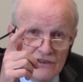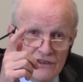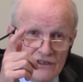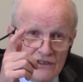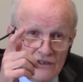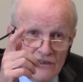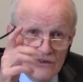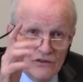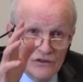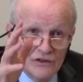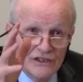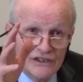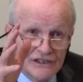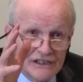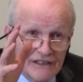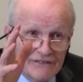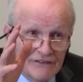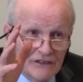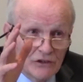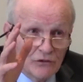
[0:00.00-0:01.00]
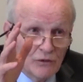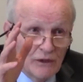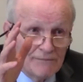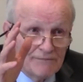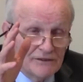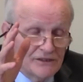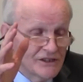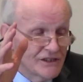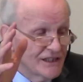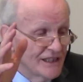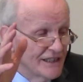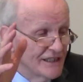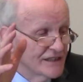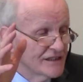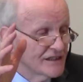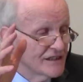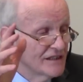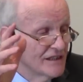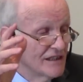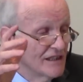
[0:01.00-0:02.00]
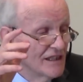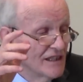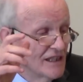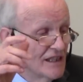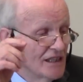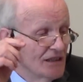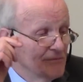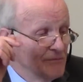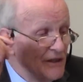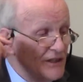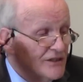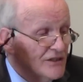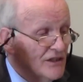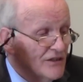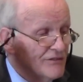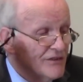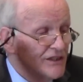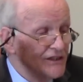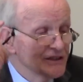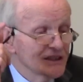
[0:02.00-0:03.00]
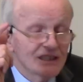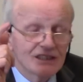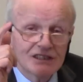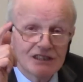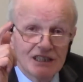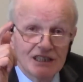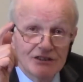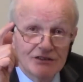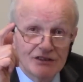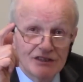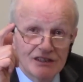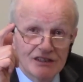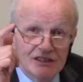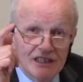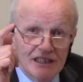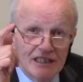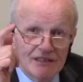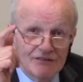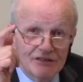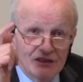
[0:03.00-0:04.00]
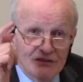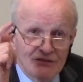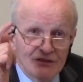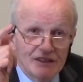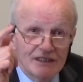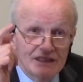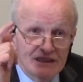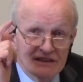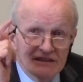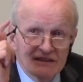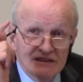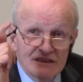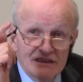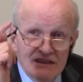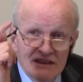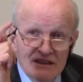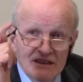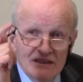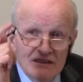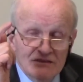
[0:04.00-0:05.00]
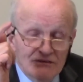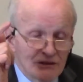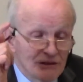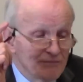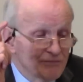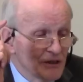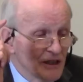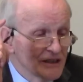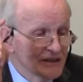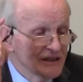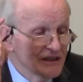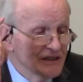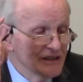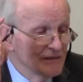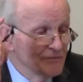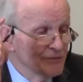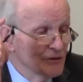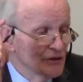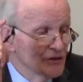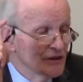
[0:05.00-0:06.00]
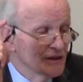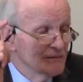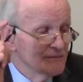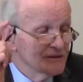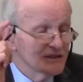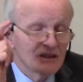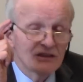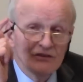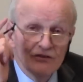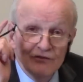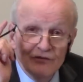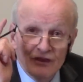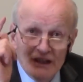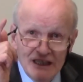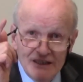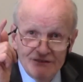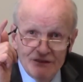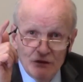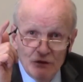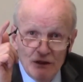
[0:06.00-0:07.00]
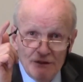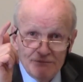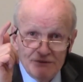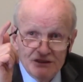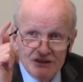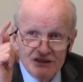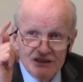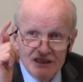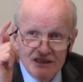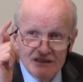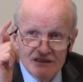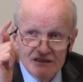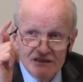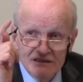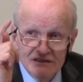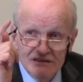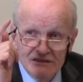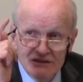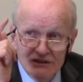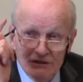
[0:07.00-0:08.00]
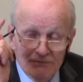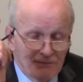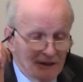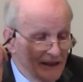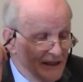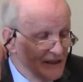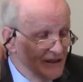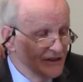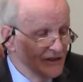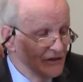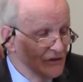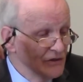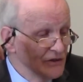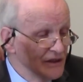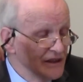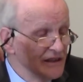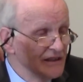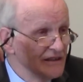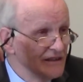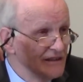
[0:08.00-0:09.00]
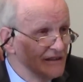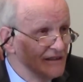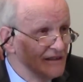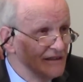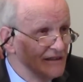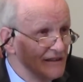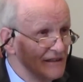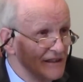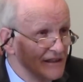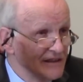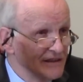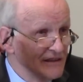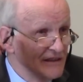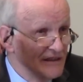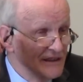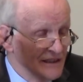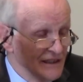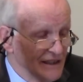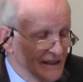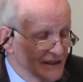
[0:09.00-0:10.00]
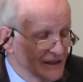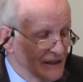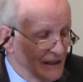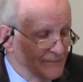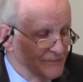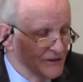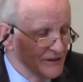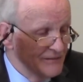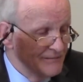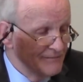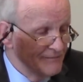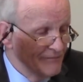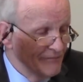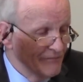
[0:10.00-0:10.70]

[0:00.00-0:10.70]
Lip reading: only 7 are weapon states, but of the 6 countries that have civilian reprocessing programs, 5 are weapon states. Japan is the only exception.